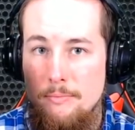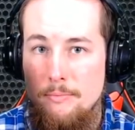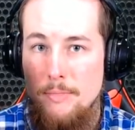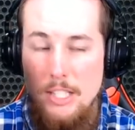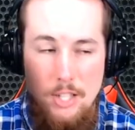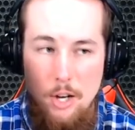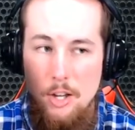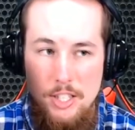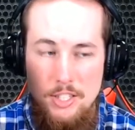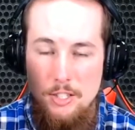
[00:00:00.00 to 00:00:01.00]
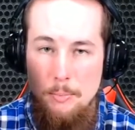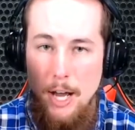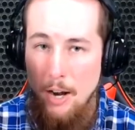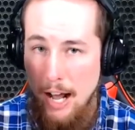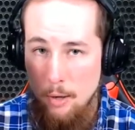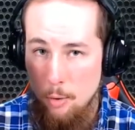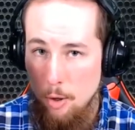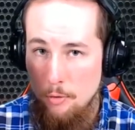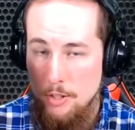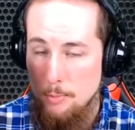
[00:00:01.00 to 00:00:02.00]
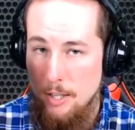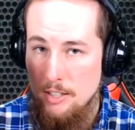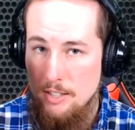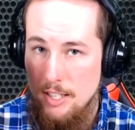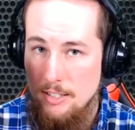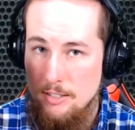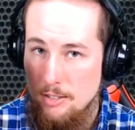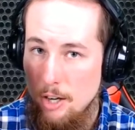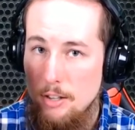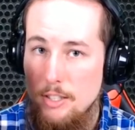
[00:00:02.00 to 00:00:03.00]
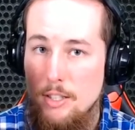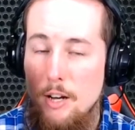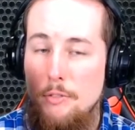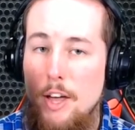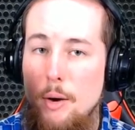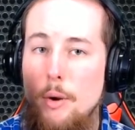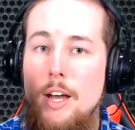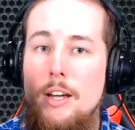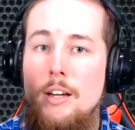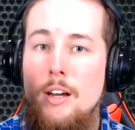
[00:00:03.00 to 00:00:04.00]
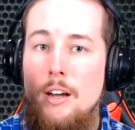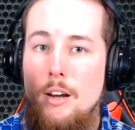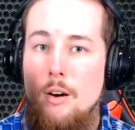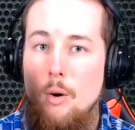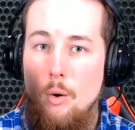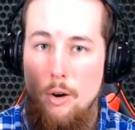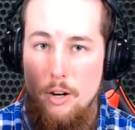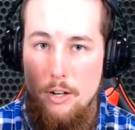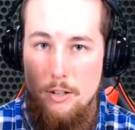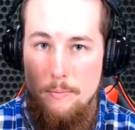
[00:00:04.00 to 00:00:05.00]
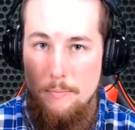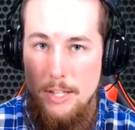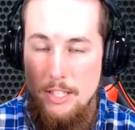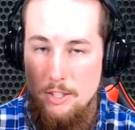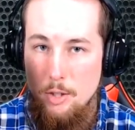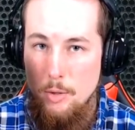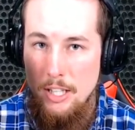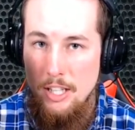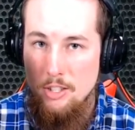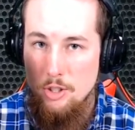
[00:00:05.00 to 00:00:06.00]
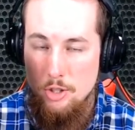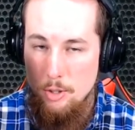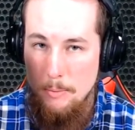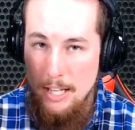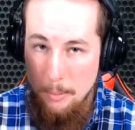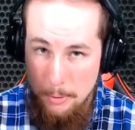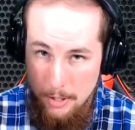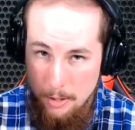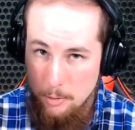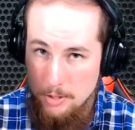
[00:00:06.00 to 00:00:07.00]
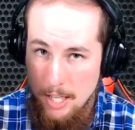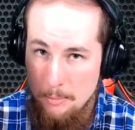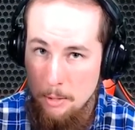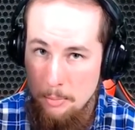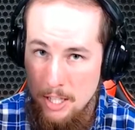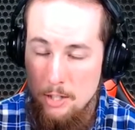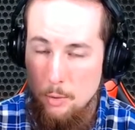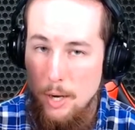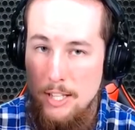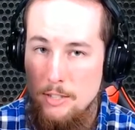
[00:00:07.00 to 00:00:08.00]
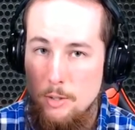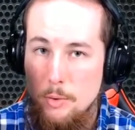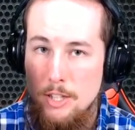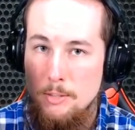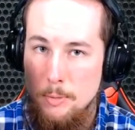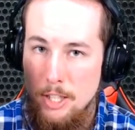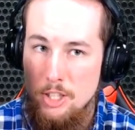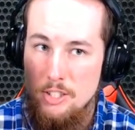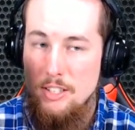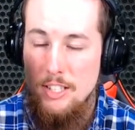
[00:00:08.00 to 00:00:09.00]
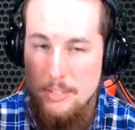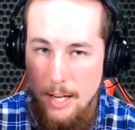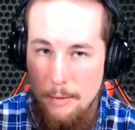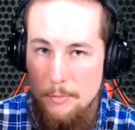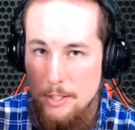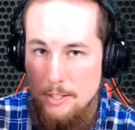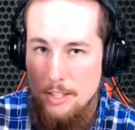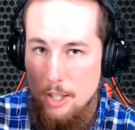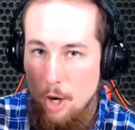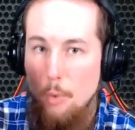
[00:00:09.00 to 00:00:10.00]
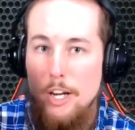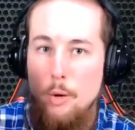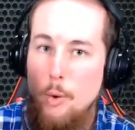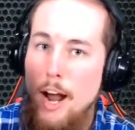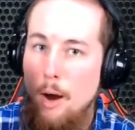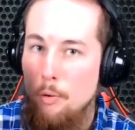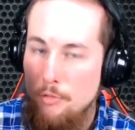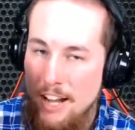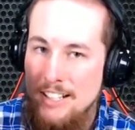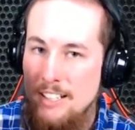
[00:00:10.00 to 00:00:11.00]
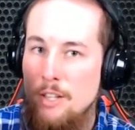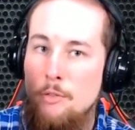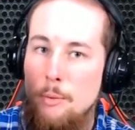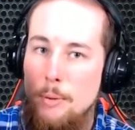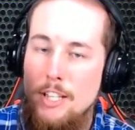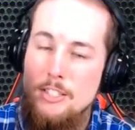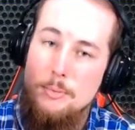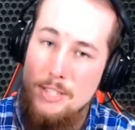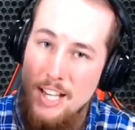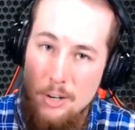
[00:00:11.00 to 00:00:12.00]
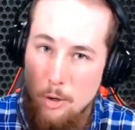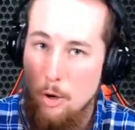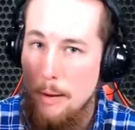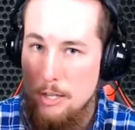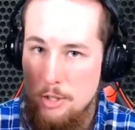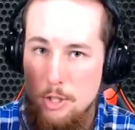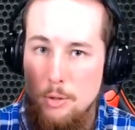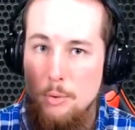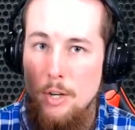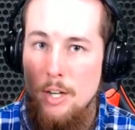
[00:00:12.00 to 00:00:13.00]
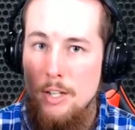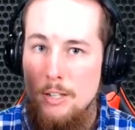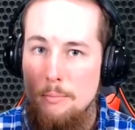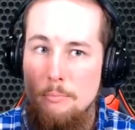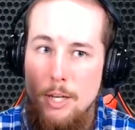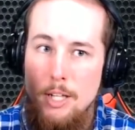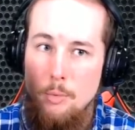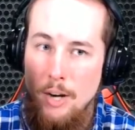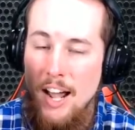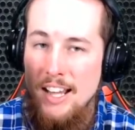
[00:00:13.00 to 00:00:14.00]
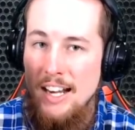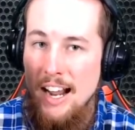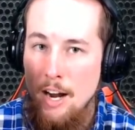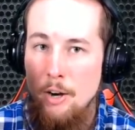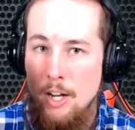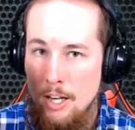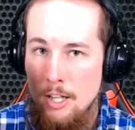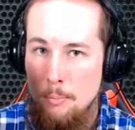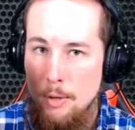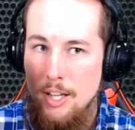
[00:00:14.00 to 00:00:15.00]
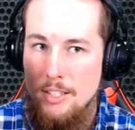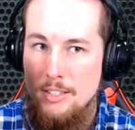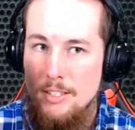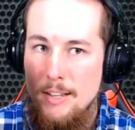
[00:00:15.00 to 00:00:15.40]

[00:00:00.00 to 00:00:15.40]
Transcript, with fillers: That's all this is about. I don't know if it's because he gets his jollies off that way or he's doing it just to make a political statement, but either way, he's doing this maliciously. He's obviously going around finding different places because I don't know about you, but when I get a haircutting place,